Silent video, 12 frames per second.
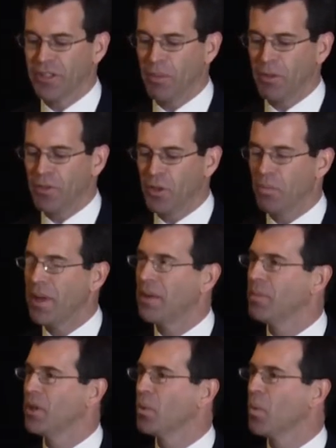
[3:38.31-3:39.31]
Some of you
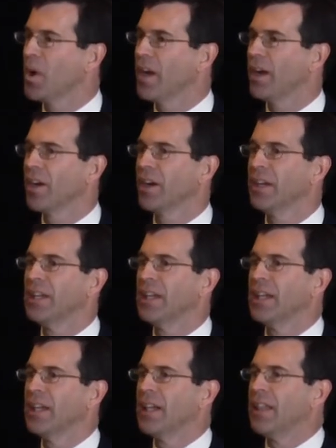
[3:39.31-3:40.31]
may be aware
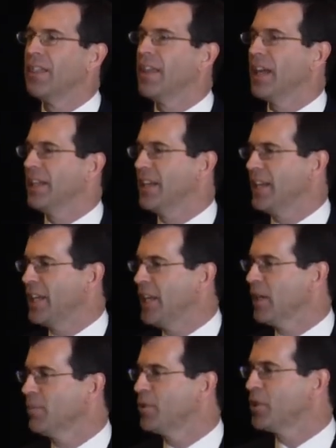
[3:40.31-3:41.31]
that in New
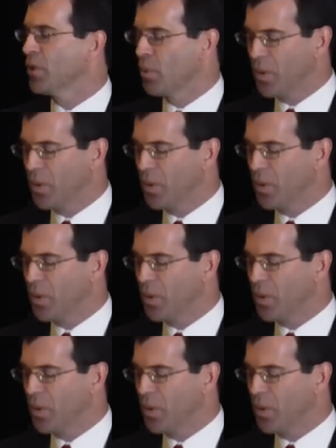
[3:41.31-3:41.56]
Hampshire,